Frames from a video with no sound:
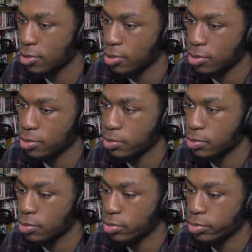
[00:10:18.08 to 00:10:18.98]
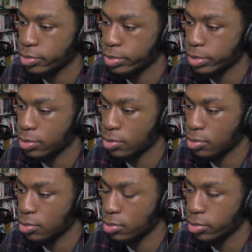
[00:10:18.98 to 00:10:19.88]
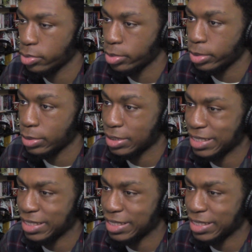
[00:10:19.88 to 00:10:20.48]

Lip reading: [no speech]